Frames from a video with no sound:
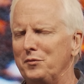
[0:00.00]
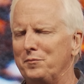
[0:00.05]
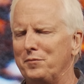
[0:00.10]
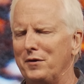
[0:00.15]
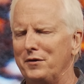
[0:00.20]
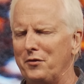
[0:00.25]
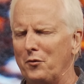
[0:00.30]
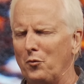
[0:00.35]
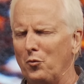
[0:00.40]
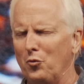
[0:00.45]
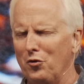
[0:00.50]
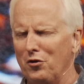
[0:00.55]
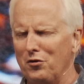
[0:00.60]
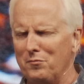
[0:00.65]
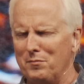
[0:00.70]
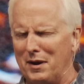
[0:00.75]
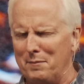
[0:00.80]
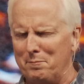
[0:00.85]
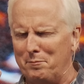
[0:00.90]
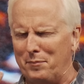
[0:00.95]
We pray the
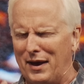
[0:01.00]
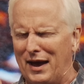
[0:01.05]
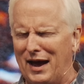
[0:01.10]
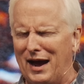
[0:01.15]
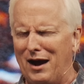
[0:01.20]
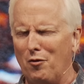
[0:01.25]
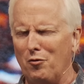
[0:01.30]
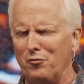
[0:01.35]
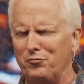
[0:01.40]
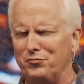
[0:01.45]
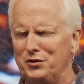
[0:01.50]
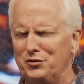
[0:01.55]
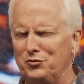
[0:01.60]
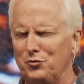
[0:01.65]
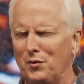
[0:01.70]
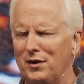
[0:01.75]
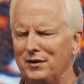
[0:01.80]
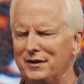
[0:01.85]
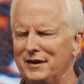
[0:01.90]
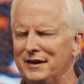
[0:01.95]
word might powerfully
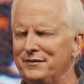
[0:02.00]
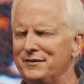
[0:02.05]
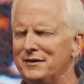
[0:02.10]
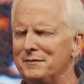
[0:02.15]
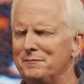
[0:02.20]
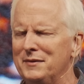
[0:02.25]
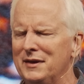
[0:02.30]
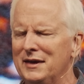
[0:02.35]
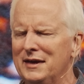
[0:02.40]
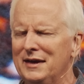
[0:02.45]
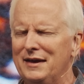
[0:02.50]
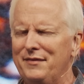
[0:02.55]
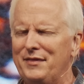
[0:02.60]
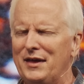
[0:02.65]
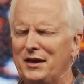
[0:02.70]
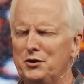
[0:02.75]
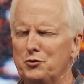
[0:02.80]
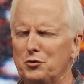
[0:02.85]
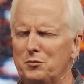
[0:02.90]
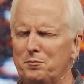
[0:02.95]
dwell in them,
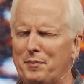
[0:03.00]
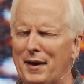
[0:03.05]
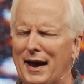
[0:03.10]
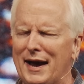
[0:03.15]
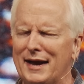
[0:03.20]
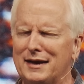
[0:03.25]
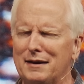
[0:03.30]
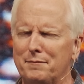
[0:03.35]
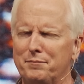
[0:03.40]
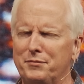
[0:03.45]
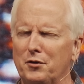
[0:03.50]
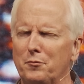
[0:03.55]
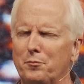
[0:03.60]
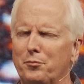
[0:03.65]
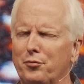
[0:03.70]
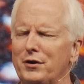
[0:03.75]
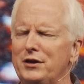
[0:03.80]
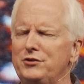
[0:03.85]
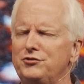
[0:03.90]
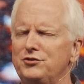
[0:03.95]
that you would back up their
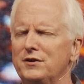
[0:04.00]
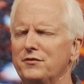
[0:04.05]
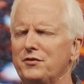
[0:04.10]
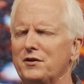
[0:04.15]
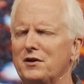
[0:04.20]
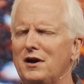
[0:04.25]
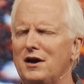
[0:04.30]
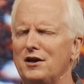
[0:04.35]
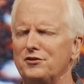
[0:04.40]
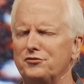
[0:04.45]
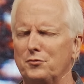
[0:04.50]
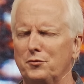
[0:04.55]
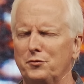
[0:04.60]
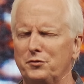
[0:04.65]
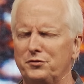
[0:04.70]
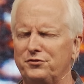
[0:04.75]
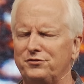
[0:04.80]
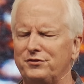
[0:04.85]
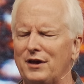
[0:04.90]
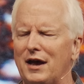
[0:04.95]
preaching of the gospel
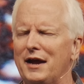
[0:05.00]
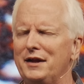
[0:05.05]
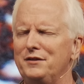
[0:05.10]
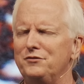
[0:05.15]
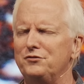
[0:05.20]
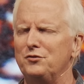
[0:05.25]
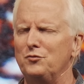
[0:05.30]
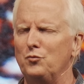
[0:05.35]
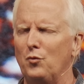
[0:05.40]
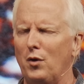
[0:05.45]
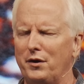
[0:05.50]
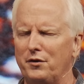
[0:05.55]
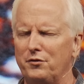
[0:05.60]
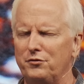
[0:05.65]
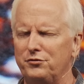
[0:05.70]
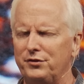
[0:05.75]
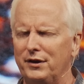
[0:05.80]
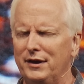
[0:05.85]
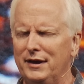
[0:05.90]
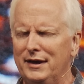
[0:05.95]
with signs and
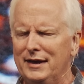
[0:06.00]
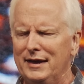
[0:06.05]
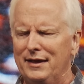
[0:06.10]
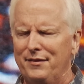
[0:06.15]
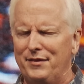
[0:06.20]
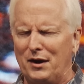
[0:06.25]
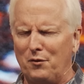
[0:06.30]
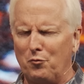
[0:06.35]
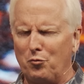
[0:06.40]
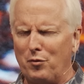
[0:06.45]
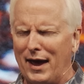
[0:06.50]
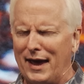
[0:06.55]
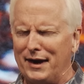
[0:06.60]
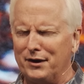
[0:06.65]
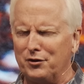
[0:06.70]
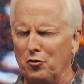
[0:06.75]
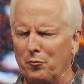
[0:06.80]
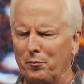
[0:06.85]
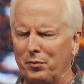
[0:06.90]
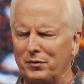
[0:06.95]
wonders, that
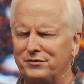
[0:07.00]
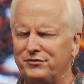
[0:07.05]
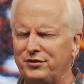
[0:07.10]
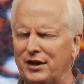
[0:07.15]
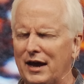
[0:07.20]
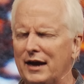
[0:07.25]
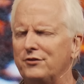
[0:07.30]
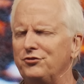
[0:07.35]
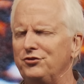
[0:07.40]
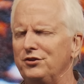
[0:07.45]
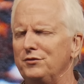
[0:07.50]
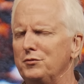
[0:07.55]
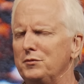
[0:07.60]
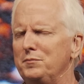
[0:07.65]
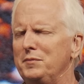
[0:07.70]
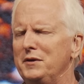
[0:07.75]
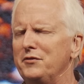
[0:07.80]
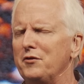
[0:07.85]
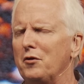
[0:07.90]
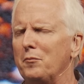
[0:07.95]
radical protection
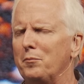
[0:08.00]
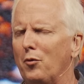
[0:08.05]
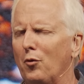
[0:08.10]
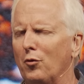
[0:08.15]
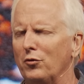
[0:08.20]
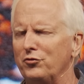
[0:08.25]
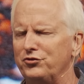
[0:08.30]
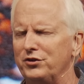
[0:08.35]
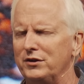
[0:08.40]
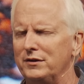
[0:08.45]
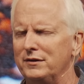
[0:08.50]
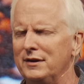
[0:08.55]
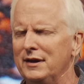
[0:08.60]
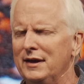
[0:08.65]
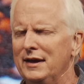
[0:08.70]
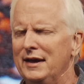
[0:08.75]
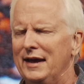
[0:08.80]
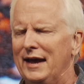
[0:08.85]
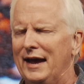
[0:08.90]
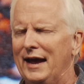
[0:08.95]
would be their portion,
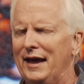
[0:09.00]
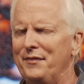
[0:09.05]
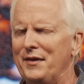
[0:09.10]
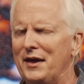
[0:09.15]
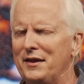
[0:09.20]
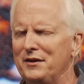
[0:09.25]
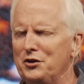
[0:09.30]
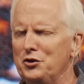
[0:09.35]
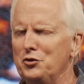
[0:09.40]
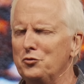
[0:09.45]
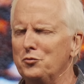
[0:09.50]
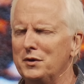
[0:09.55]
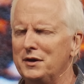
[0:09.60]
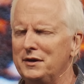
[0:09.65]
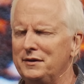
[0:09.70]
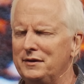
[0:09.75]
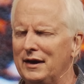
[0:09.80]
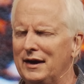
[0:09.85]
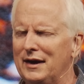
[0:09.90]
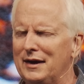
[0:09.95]
and that you
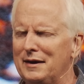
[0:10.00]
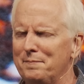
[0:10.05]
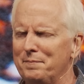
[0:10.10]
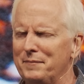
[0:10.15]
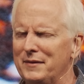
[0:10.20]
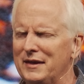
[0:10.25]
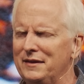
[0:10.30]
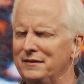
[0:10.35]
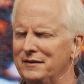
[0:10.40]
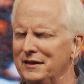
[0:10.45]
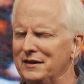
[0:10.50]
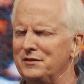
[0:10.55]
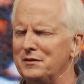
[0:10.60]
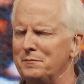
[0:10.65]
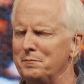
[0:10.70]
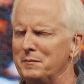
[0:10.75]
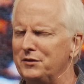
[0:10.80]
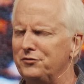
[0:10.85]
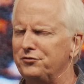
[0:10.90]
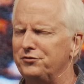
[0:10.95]
would, um, in, in
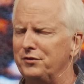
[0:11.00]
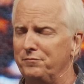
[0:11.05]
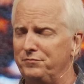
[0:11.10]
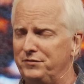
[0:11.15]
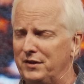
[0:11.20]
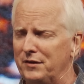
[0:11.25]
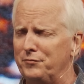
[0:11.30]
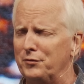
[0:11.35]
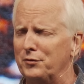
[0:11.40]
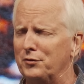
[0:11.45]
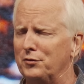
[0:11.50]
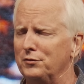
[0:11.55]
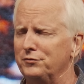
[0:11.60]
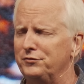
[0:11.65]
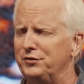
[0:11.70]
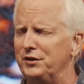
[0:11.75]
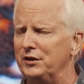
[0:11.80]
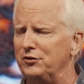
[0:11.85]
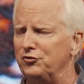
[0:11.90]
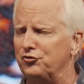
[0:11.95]
the midst of
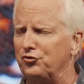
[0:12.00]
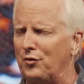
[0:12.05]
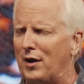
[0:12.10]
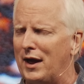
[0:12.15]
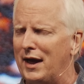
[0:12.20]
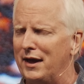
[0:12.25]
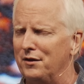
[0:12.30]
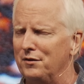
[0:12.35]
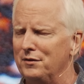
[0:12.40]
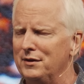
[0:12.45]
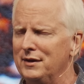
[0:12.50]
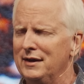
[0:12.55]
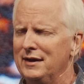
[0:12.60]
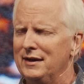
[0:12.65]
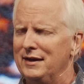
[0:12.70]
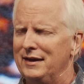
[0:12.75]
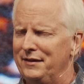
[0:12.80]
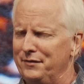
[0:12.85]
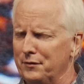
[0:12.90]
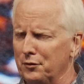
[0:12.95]
difficulty and trial,
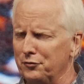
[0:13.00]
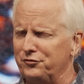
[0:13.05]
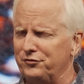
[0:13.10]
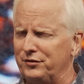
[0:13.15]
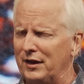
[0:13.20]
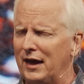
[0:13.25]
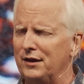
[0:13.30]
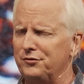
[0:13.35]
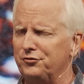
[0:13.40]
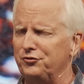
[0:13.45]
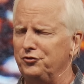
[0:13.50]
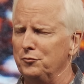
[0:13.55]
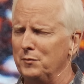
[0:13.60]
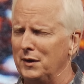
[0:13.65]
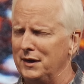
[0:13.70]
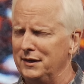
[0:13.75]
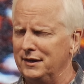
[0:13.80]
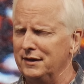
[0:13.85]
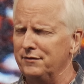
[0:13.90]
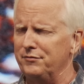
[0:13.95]
in those tests, you
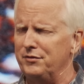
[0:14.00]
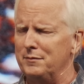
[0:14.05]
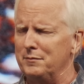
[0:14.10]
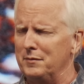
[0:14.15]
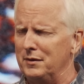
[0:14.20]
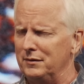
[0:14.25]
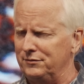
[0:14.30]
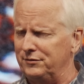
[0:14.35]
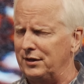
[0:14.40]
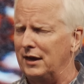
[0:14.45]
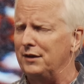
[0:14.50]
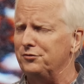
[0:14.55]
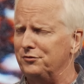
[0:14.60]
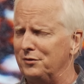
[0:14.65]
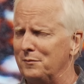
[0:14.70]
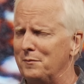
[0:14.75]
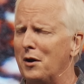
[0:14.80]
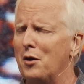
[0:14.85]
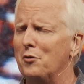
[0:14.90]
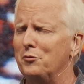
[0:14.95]
might give them a
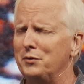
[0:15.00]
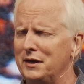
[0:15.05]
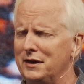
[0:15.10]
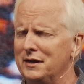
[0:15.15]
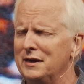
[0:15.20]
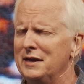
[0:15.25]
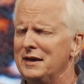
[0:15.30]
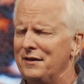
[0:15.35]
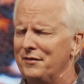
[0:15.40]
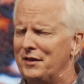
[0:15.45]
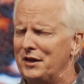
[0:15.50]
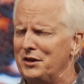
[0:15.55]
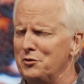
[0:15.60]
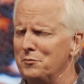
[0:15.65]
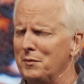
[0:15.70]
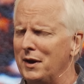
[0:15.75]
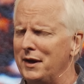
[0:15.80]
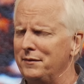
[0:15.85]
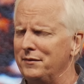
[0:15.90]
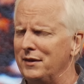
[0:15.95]
testimony, that
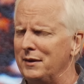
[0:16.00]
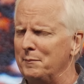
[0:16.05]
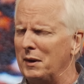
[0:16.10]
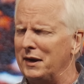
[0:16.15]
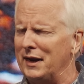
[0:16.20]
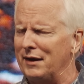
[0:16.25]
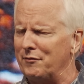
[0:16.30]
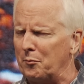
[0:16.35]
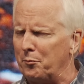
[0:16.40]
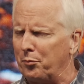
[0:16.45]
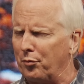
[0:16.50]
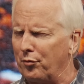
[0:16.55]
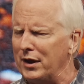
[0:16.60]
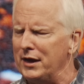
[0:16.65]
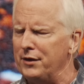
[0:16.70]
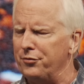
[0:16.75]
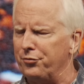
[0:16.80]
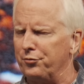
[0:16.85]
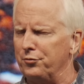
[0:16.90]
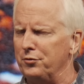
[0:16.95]
you might, they might have a
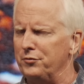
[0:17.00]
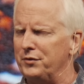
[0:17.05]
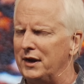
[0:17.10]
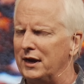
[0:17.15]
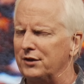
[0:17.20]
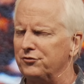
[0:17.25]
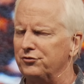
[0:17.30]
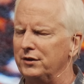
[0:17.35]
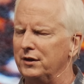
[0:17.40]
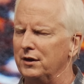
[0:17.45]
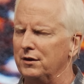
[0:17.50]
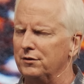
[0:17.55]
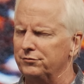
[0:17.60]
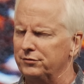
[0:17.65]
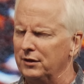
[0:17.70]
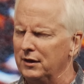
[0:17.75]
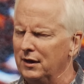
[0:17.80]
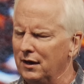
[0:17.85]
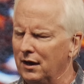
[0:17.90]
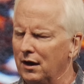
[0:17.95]
breakthrough that actually
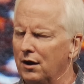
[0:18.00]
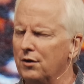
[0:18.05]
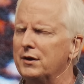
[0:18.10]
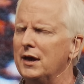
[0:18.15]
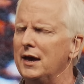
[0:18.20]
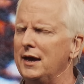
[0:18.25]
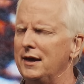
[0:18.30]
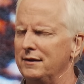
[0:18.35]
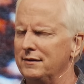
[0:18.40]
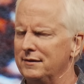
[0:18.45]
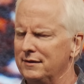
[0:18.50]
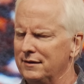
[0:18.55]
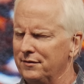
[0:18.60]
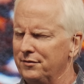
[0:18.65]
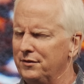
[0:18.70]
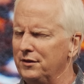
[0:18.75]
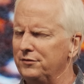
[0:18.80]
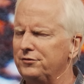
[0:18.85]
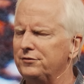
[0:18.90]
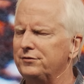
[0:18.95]
goes, okay,
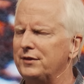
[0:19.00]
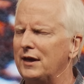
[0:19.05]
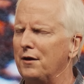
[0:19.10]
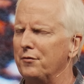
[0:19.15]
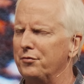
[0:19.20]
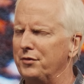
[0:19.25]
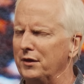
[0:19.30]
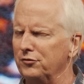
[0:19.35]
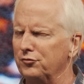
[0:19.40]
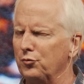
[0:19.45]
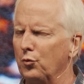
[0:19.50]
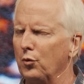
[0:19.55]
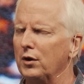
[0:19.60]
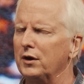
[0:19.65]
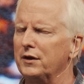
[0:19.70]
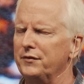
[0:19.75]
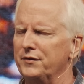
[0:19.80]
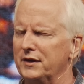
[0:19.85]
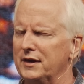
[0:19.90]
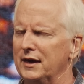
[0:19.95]
this is how things
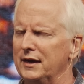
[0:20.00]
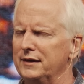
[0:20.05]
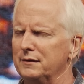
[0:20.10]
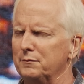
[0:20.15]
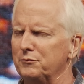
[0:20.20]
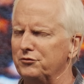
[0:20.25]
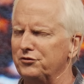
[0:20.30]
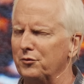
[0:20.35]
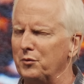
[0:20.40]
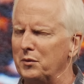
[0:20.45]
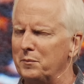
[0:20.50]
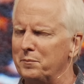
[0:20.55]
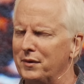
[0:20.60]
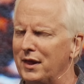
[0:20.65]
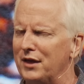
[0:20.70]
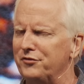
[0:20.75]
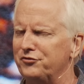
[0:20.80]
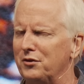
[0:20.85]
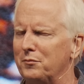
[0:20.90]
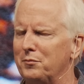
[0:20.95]
work in the kingdom. So we
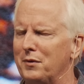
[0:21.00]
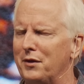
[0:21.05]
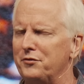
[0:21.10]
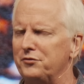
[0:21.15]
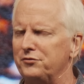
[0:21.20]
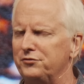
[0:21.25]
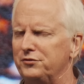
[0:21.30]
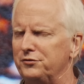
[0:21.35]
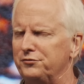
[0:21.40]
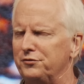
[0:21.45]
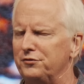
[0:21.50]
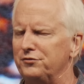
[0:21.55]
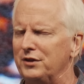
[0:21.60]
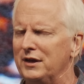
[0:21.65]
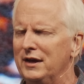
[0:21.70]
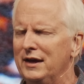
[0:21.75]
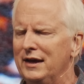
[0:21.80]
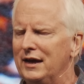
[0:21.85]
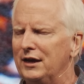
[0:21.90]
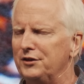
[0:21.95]
bless our brothers and sisters,
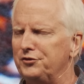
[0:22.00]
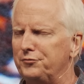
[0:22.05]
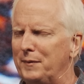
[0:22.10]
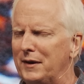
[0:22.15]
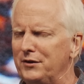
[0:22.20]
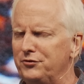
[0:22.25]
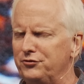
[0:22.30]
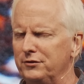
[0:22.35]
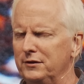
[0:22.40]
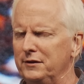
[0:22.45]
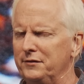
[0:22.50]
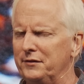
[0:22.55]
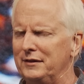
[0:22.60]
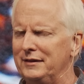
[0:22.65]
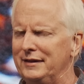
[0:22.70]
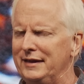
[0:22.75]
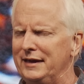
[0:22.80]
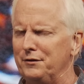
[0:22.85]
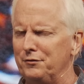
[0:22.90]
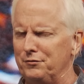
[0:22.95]
especially the
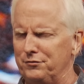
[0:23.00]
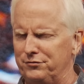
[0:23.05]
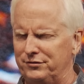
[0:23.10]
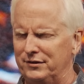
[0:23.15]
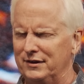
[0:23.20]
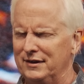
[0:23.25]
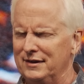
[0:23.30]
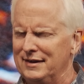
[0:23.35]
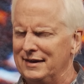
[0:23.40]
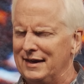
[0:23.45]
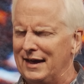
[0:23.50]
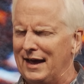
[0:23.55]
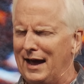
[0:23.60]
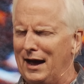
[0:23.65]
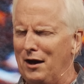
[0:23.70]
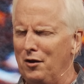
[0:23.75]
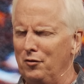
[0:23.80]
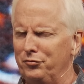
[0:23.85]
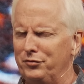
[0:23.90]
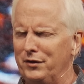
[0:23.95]
leaders
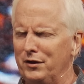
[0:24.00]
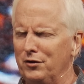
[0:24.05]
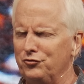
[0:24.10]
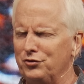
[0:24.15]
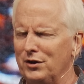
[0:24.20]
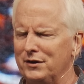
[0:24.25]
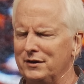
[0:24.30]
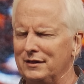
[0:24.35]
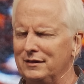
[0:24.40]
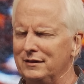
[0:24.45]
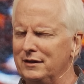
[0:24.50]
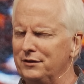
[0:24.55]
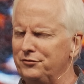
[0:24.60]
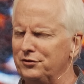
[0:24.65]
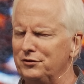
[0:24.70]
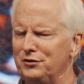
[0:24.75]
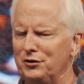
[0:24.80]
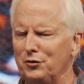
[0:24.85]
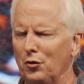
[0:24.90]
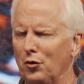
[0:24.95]
out there trying to
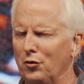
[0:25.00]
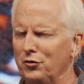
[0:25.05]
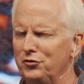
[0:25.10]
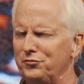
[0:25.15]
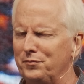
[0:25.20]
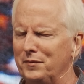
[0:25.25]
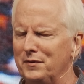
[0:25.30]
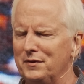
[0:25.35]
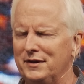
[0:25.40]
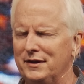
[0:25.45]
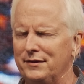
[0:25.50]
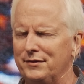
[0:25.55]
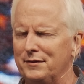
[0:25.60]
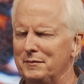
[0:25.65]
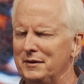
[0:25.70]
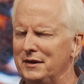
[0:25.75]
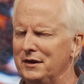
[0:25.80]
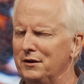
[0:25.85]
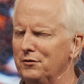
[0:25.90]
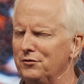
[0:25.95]
listen to your Holy Spirit. Give
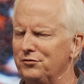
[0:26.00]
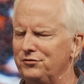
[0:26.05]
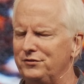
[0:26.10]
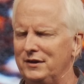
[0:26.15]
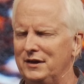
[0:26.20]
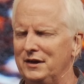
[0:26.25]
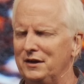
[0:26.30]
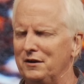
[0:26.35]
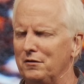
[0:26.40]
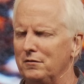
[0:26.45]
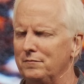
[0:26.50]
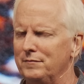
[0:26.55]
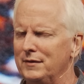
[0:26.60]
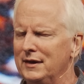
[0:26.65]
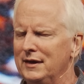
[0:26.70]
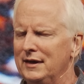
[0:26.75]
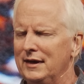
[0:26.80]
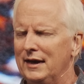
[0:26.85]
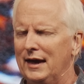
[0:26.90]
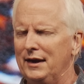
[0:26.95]
them ears to hear
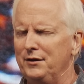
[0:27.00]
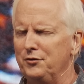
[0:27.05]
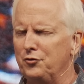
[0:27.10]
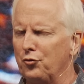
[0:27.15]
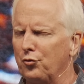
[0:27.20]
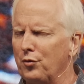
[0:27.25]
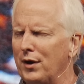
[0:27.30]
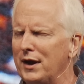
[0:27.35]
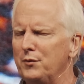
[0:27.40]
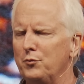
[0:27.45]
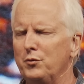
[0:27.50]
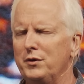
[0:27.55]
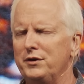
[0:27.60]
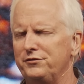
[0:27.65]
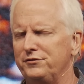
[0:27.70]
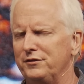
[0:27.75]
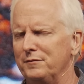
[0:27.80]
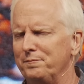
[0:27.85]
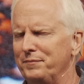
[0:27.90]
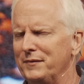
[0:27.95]
and great
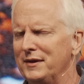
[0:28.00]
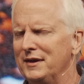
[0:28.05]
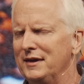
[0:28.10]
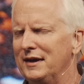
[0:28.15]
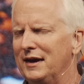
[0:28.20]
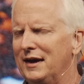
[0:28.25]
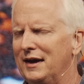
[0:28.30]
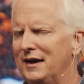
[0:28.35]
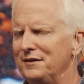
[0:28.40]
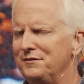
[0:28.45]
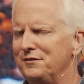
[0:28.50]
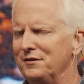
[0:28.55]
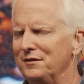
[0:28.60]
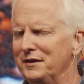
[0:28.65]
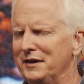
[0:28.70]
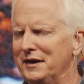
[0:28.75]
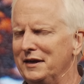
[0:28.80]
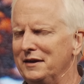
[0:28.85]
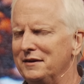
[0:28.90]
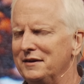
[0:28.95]
wisdom uh, to
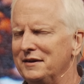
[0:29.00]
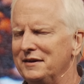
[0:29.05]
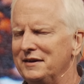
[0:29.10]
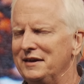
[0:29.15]
lead.